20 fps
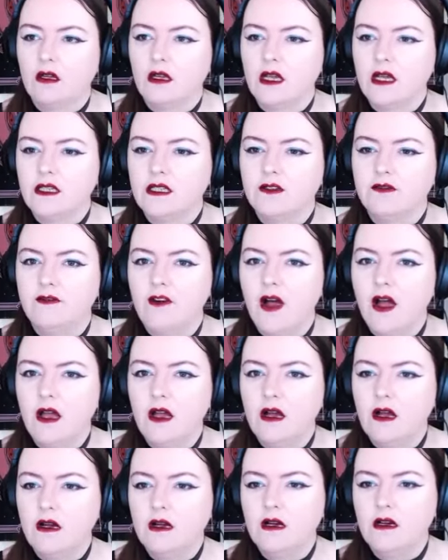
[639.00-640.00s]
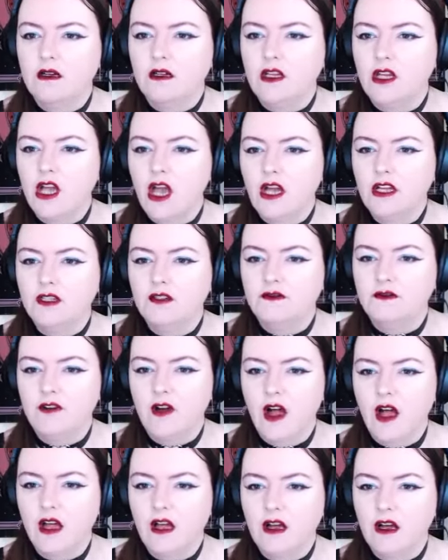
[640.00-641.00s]
Get fire! Get
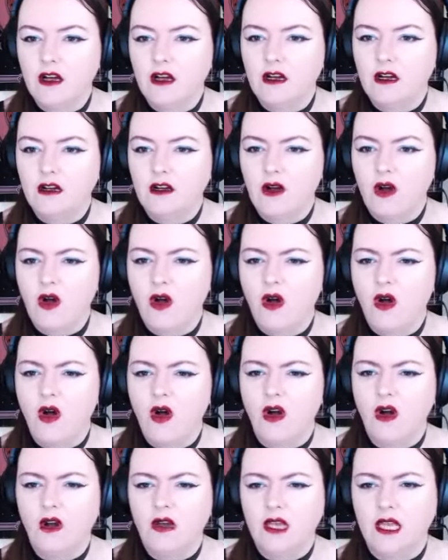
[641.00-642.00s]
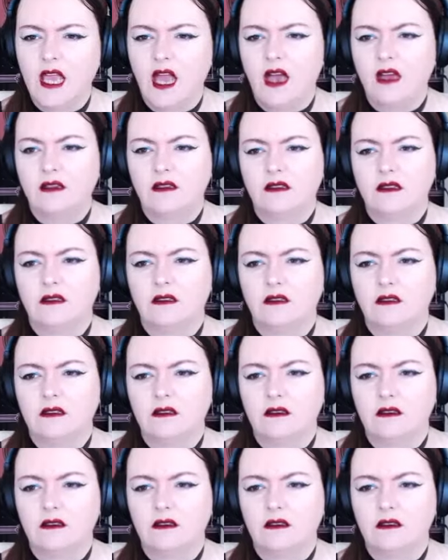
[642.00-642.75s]
fire! Oh, yes.